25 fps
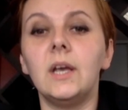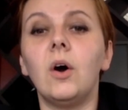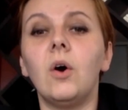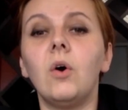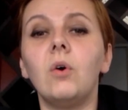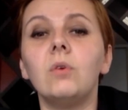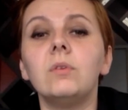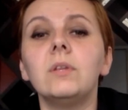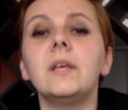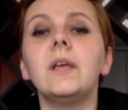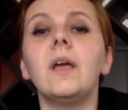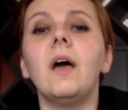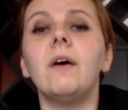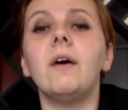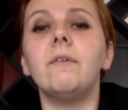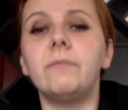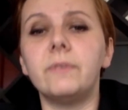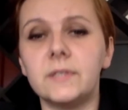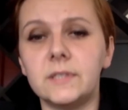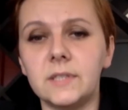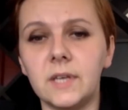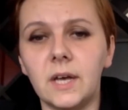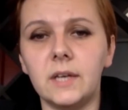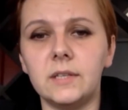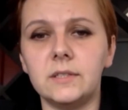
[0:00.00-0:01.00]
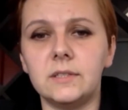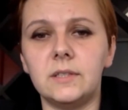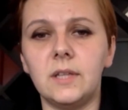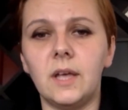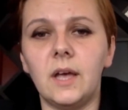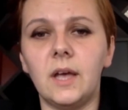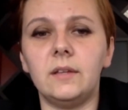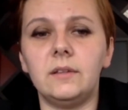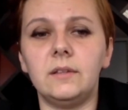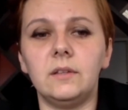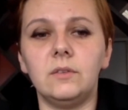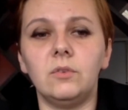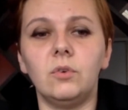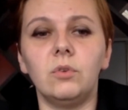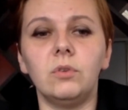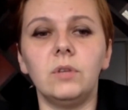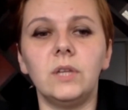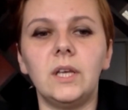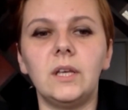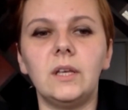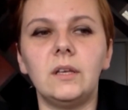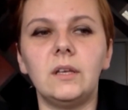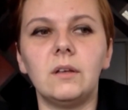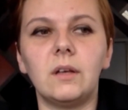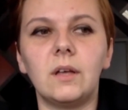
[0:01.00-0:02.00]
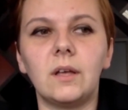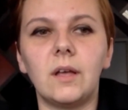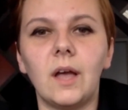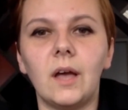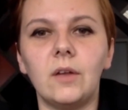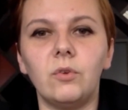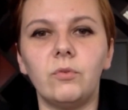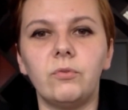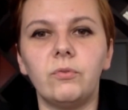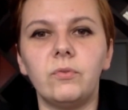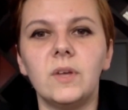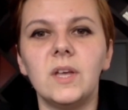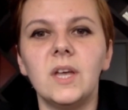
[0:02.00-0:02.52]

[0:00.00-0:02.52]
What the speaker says: only emphasized that and only kind of